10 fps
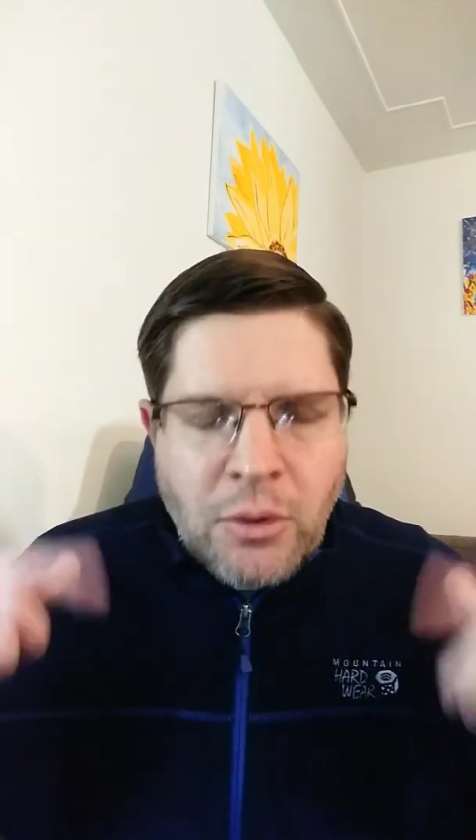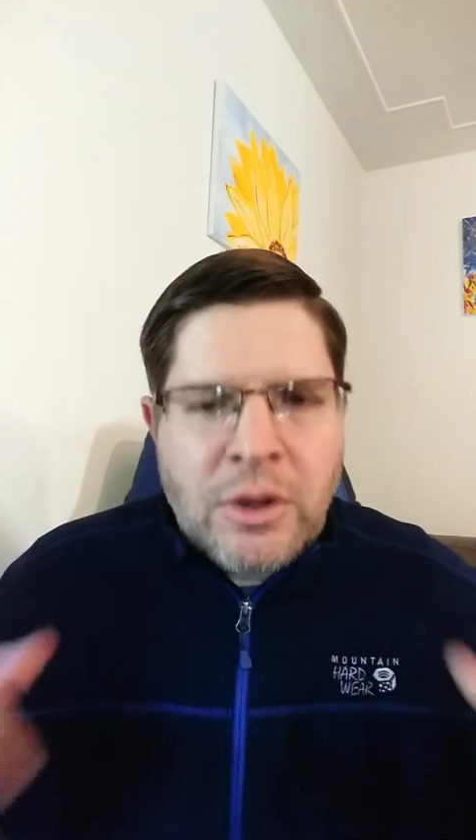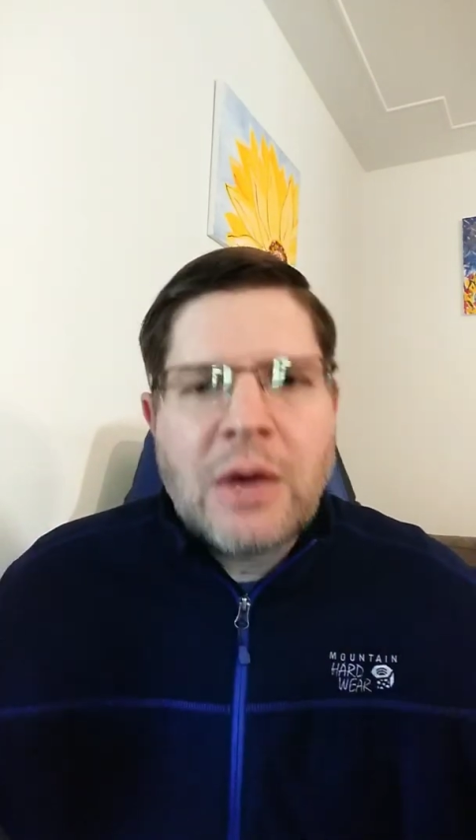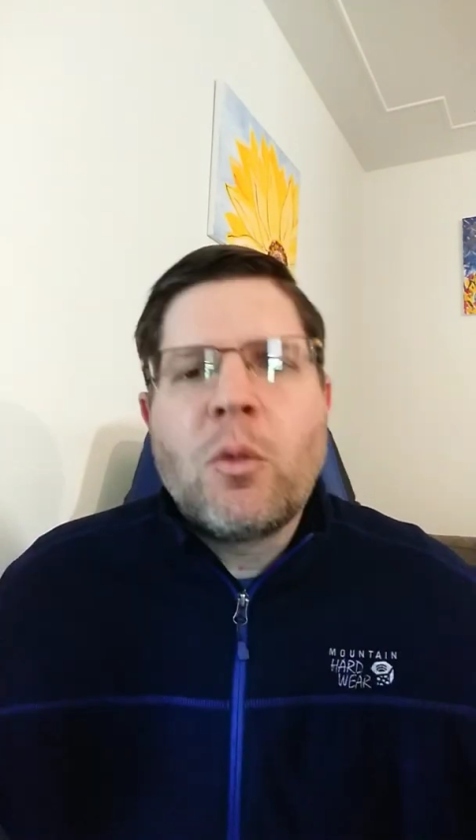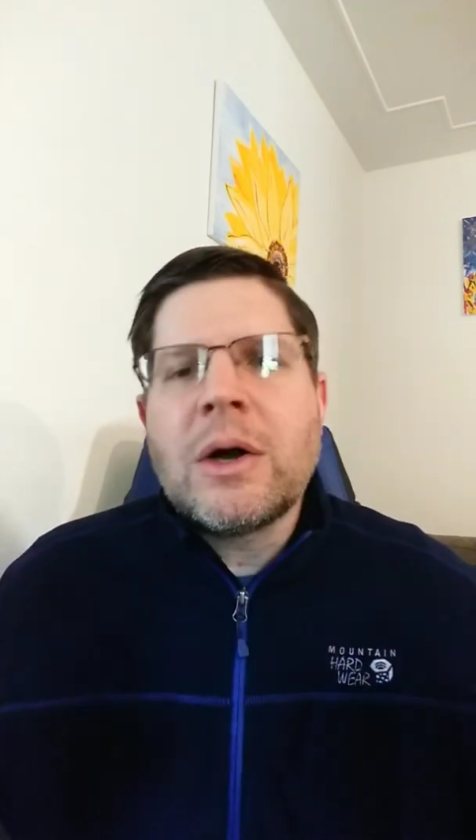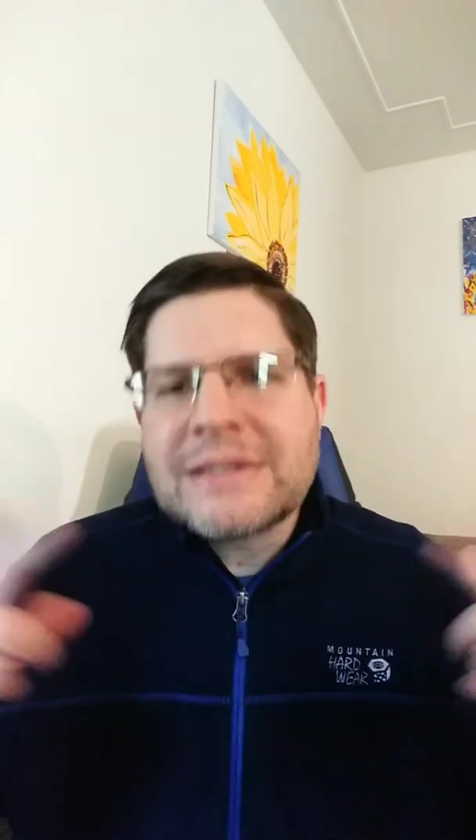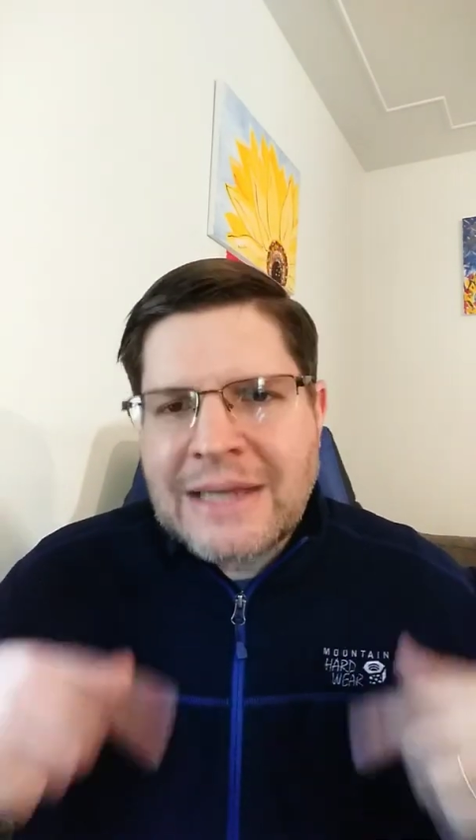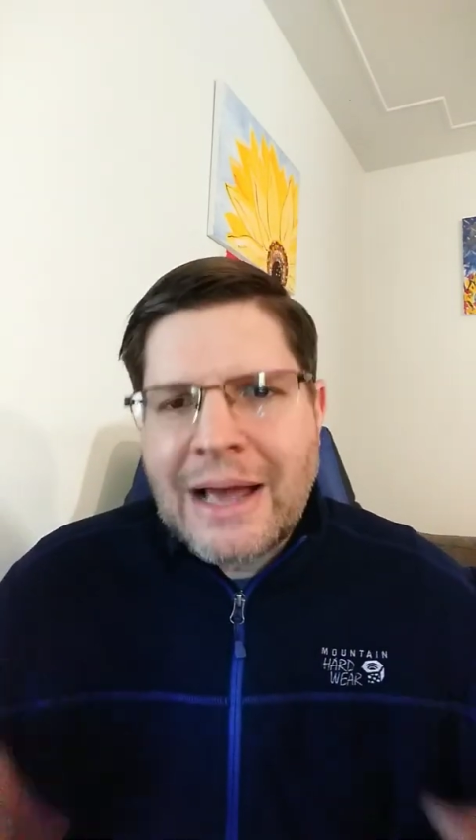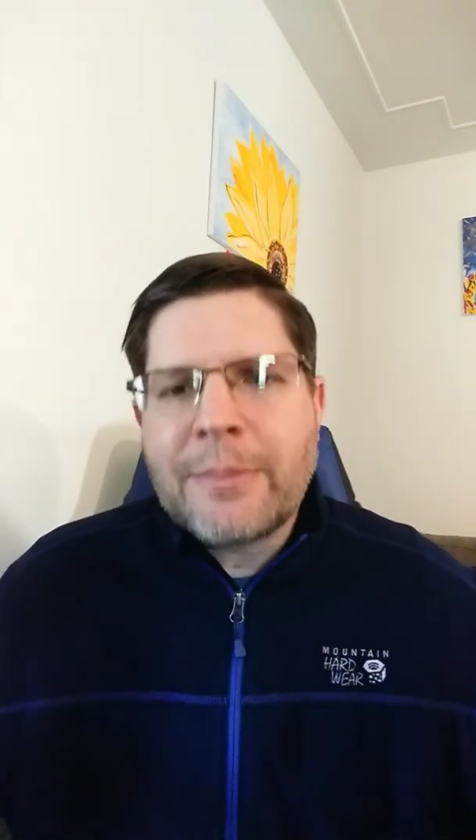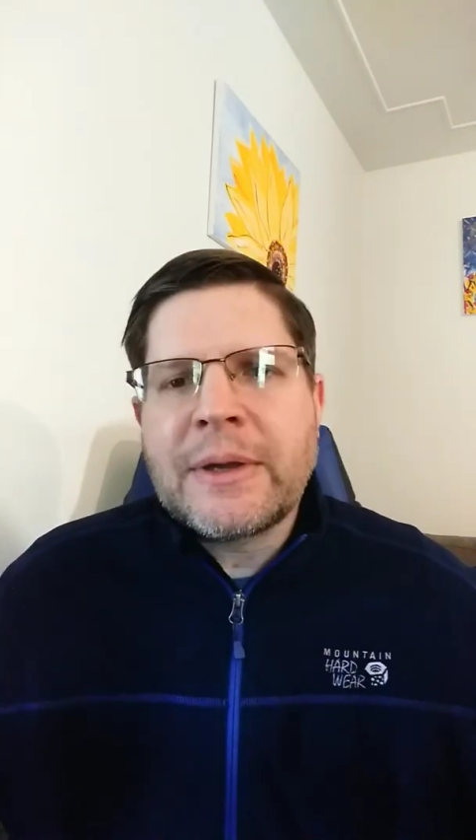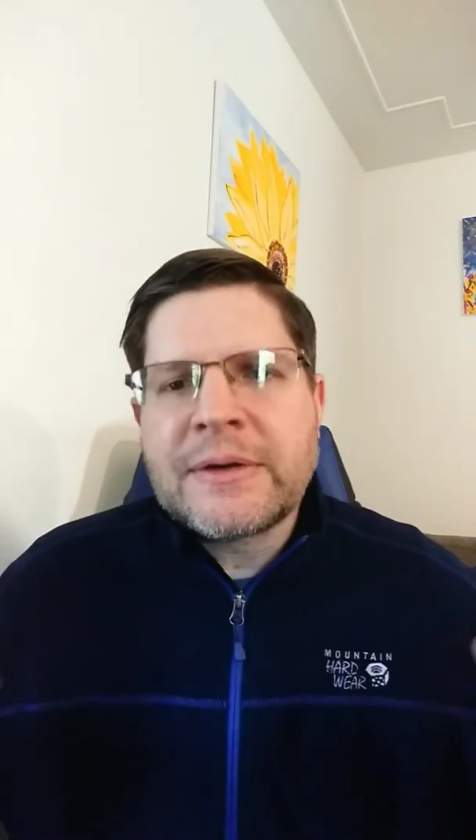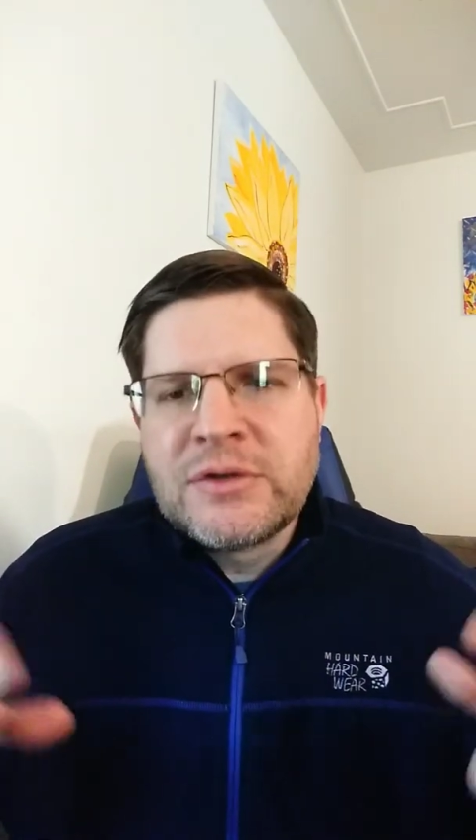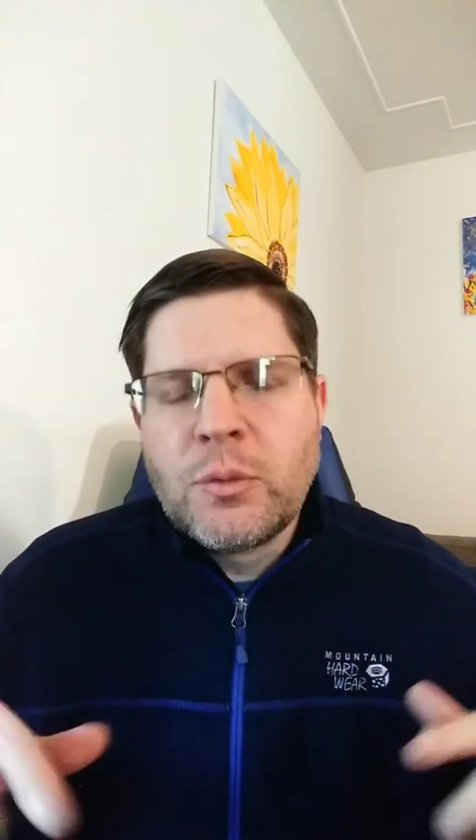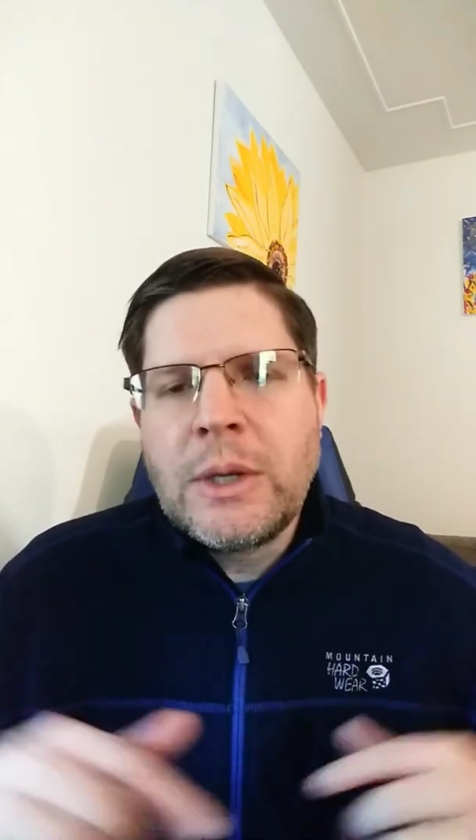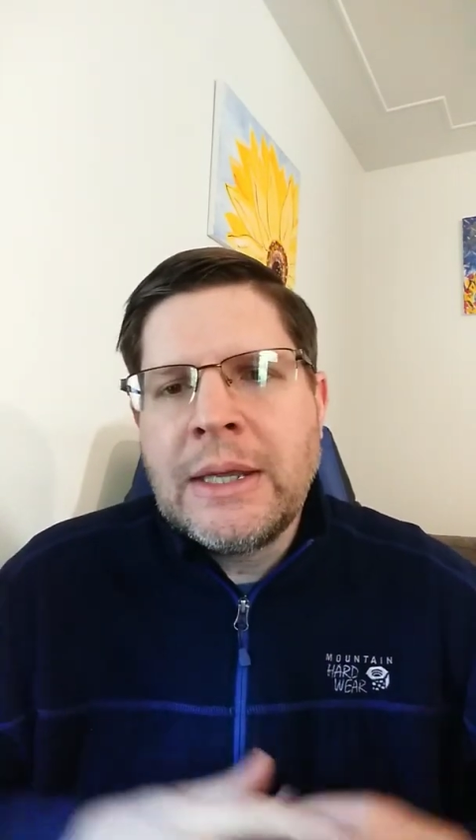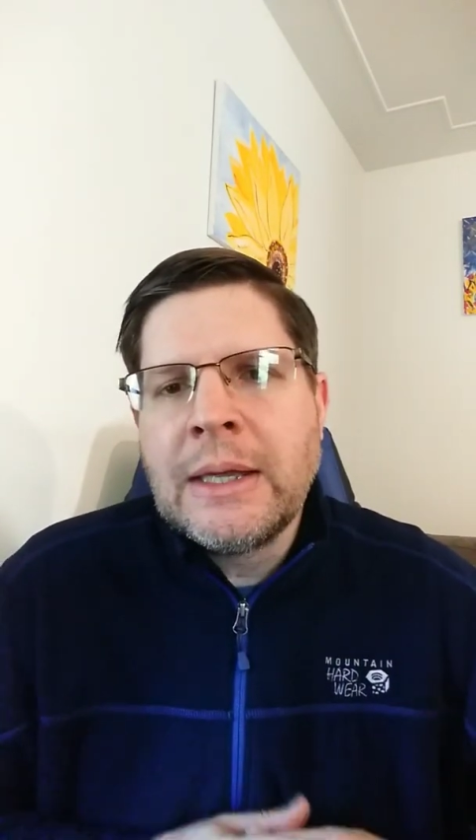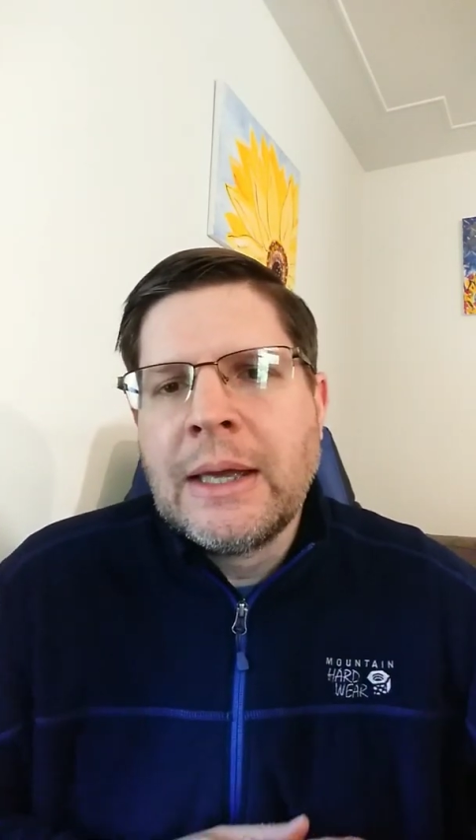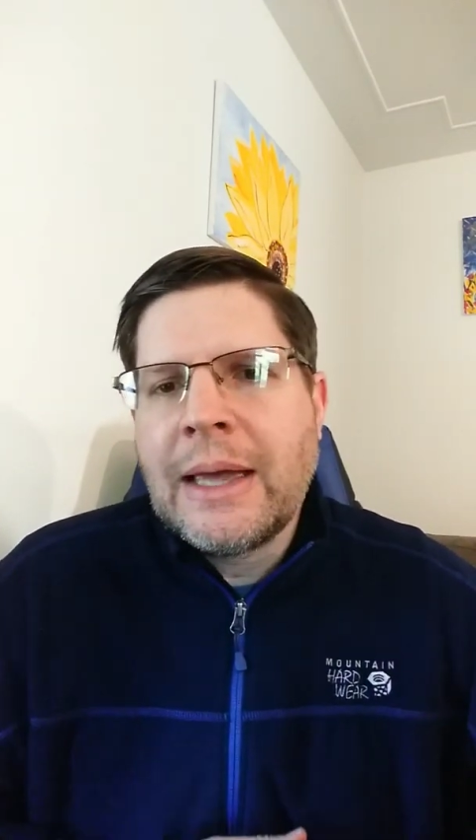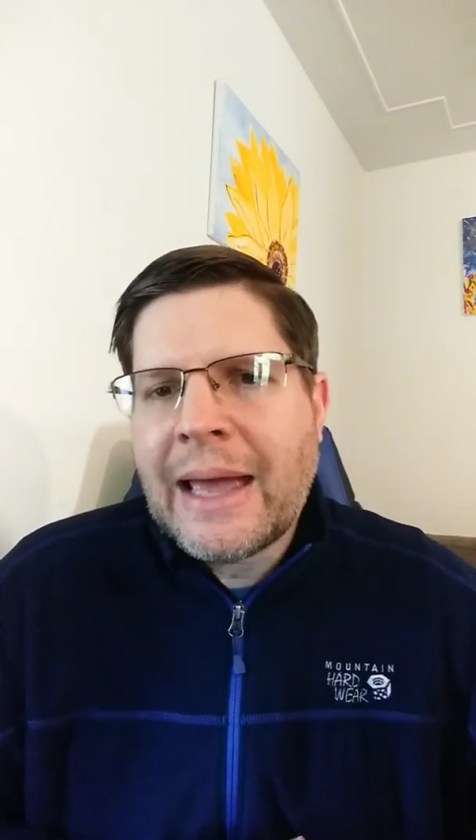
okay, what topic do we